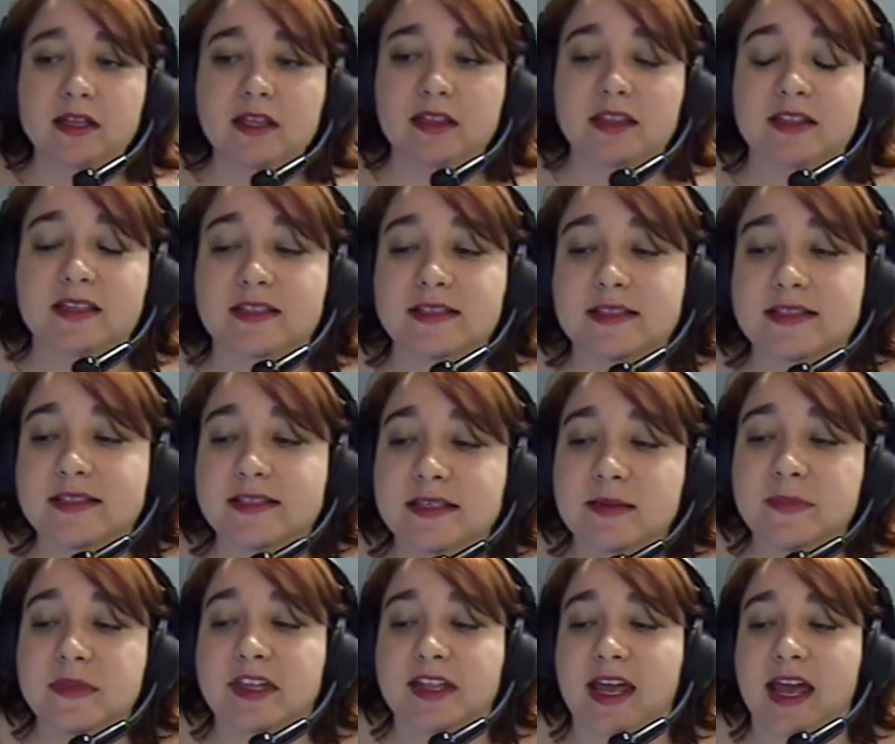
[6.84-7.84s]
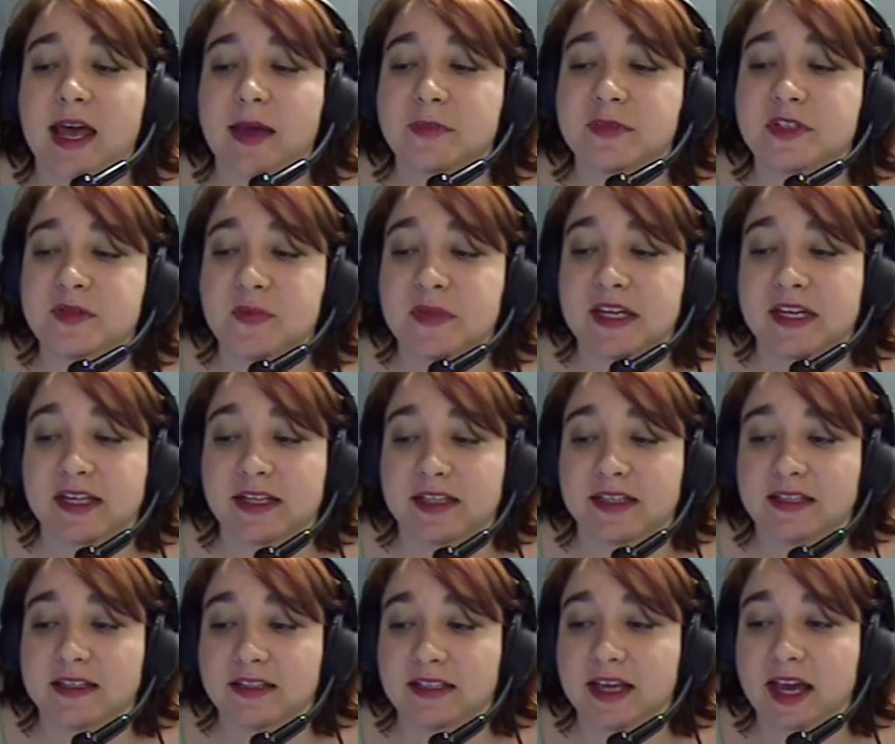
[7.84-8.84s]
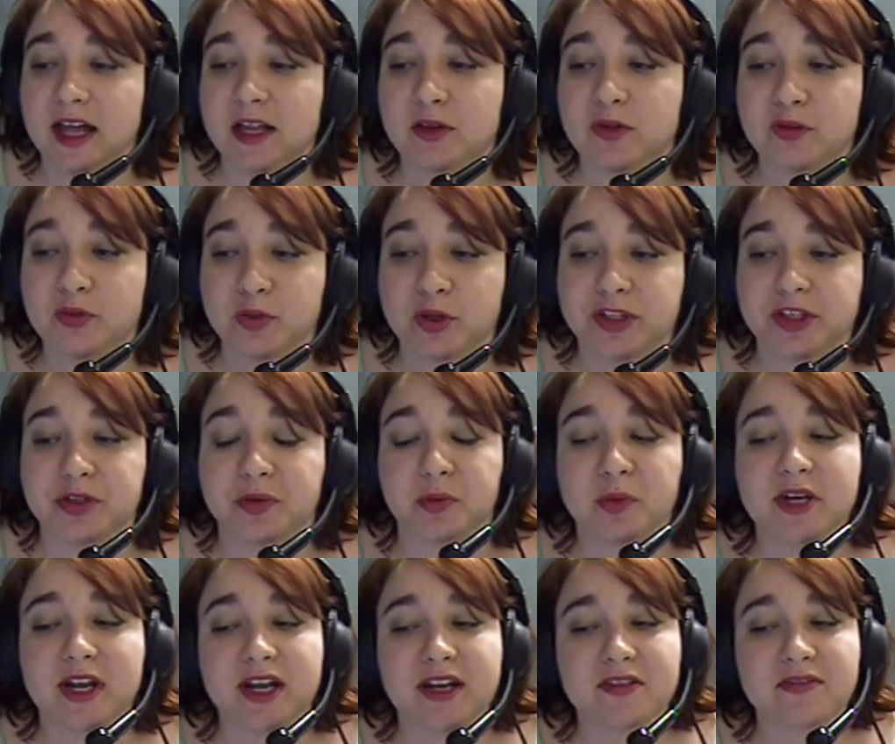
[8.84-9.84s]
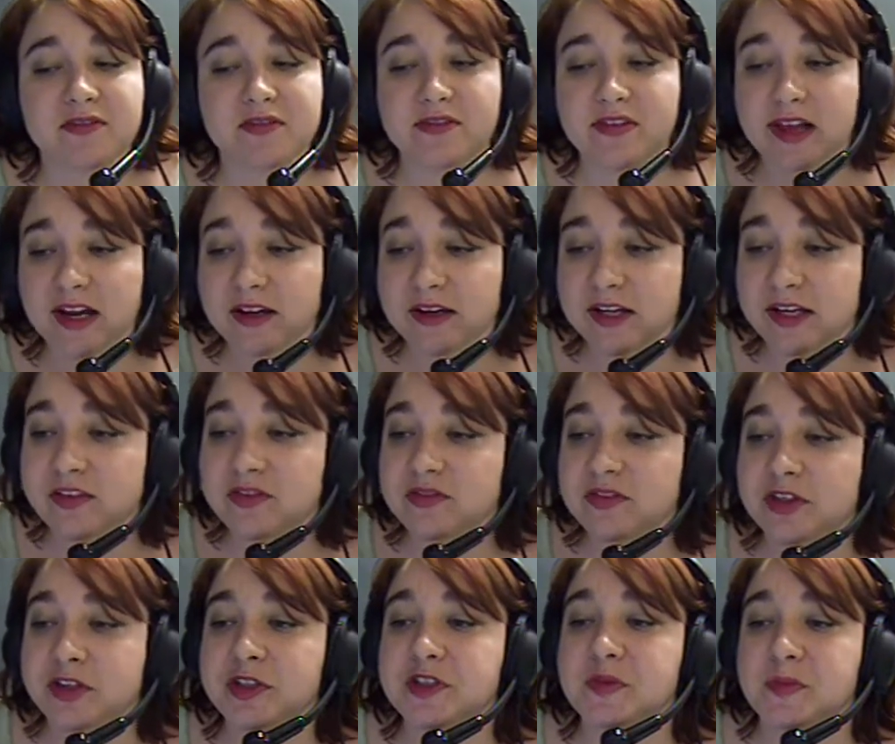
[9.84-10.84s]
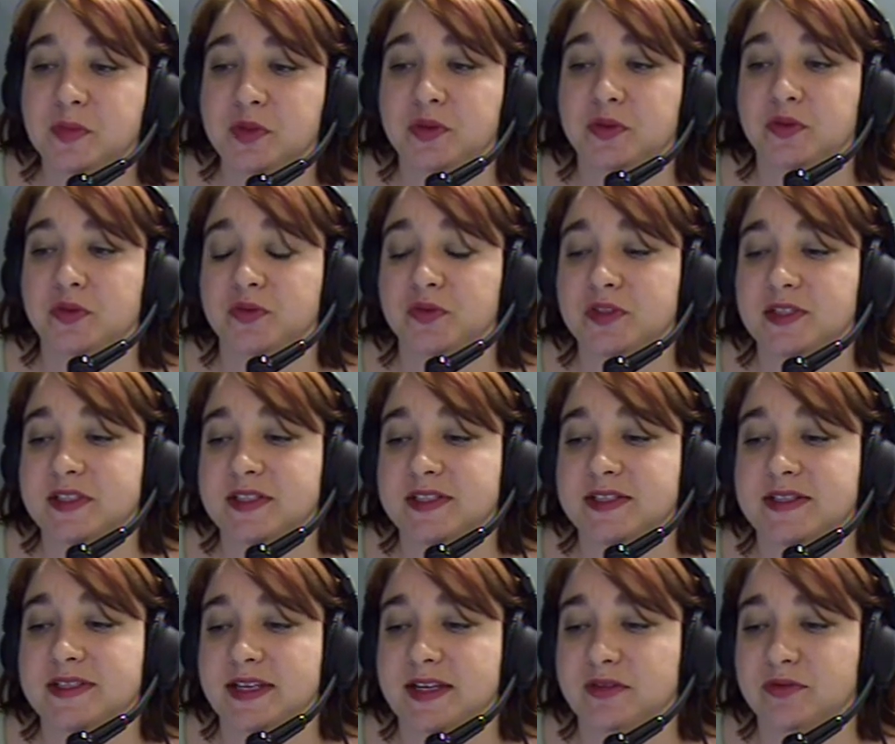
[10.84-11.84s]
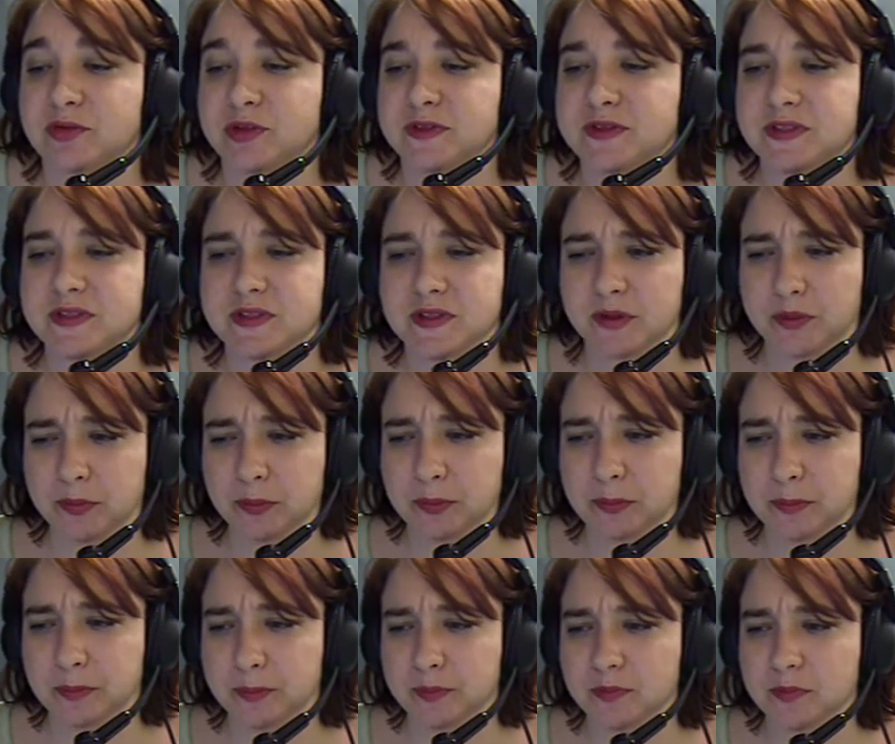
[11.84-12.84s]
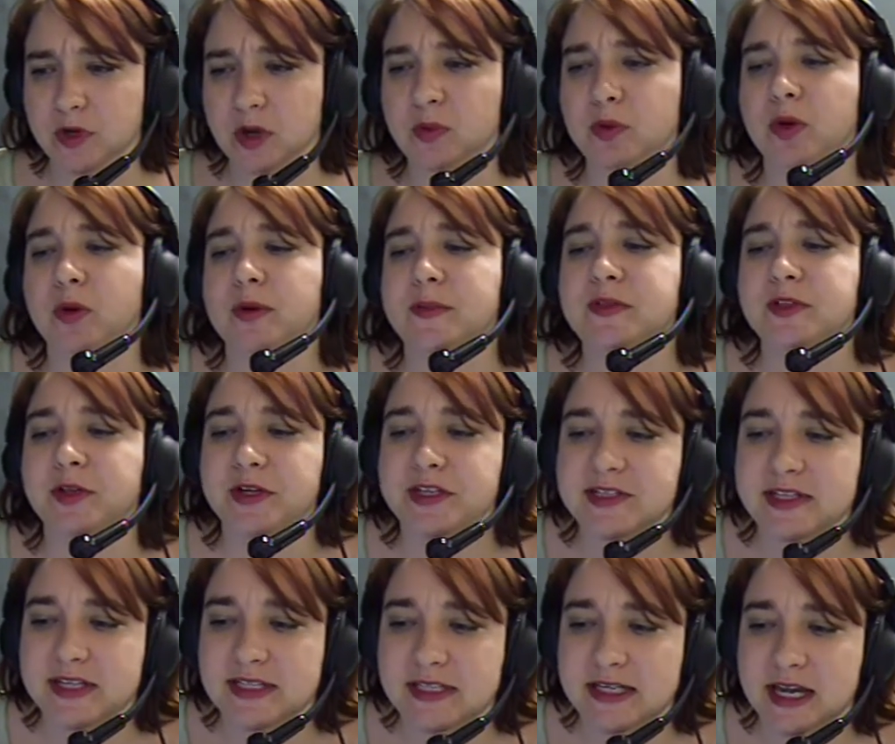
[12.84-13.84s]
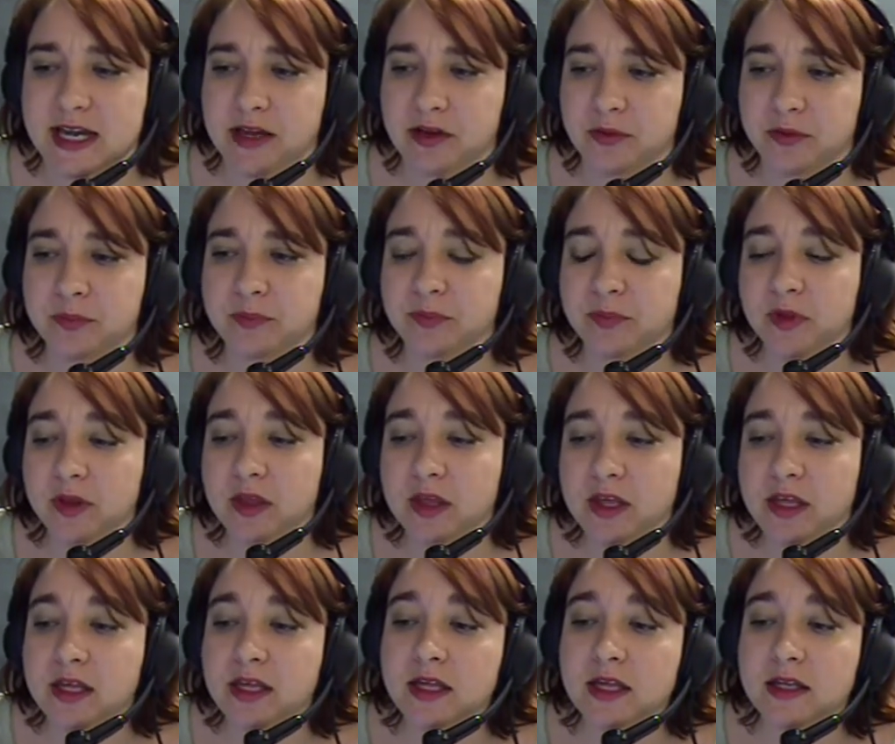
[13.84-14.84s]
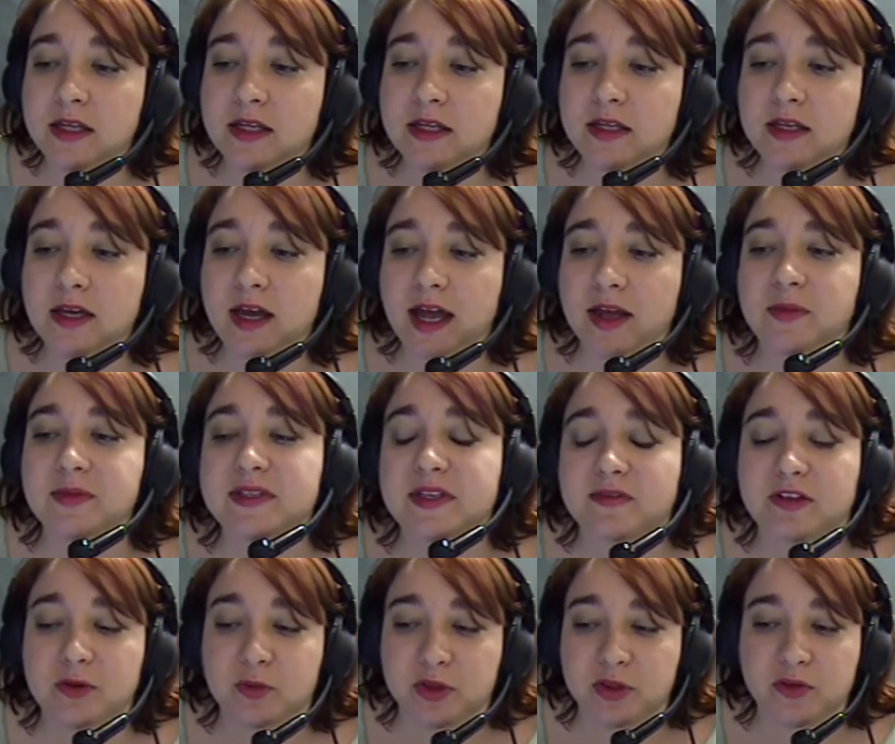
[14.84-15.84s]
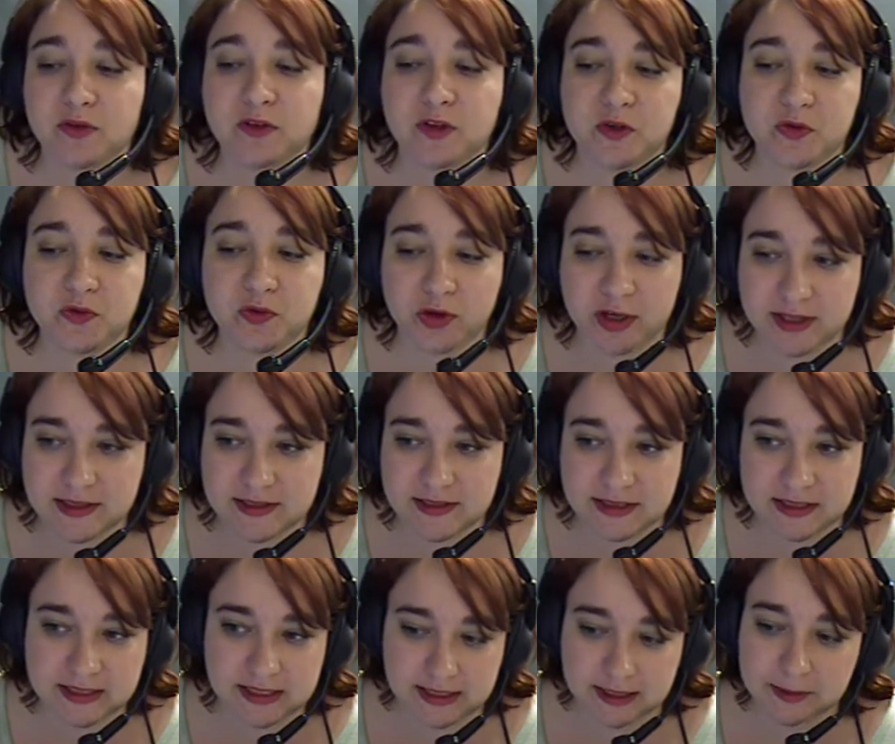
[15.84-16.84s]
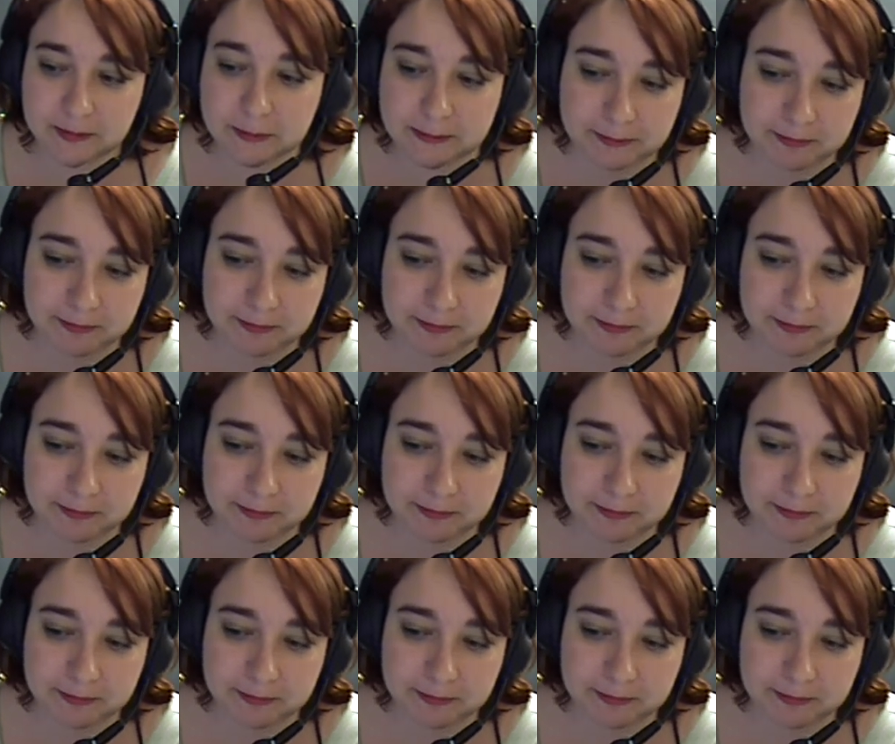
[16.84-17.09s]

This is something that happened to me in California when I very first moved to San Francisco. Oh no, I'm sorry, San Diego. I was living with a few friends at the time.